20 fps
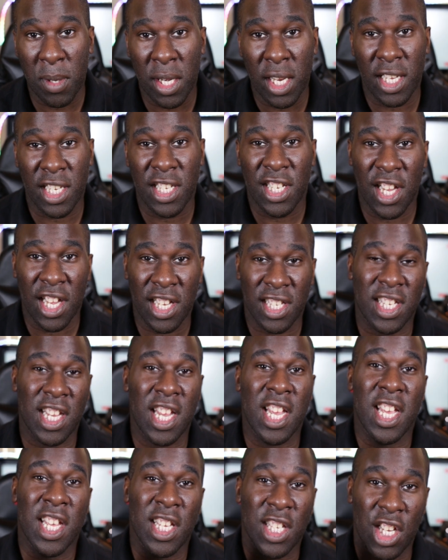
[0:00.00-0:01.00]
minute. Yes,
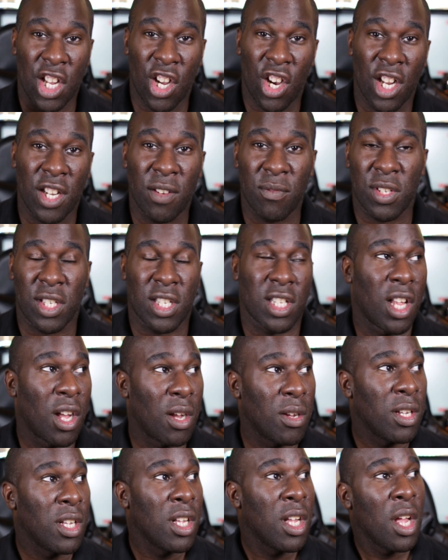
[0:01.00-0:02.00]
it is kind of
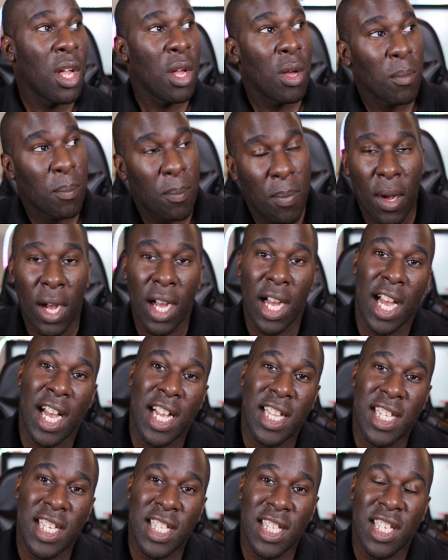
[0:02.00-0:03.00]
slow, but
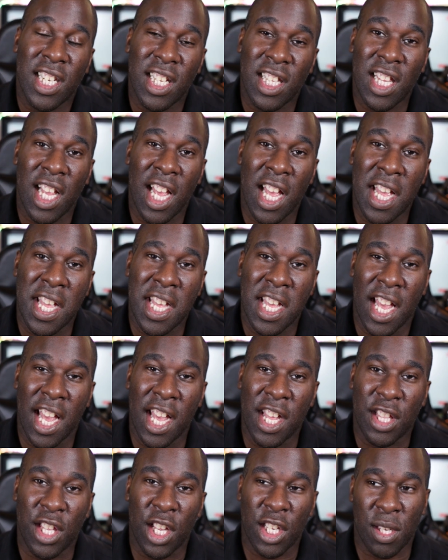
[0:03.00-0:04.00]
at the end of the day,
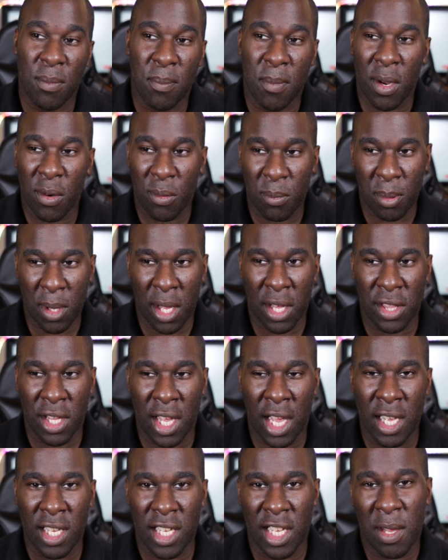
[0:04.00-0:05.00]
it doesn't matter about
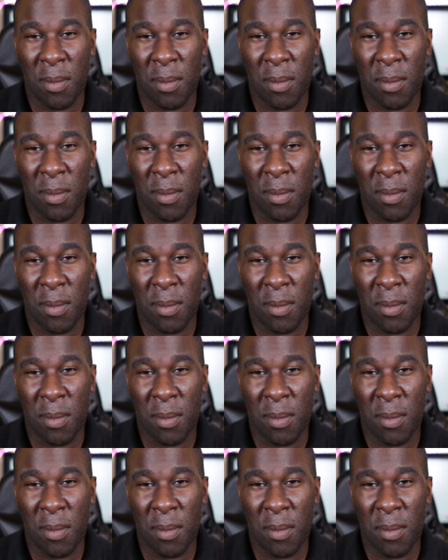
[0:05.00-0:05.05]
that.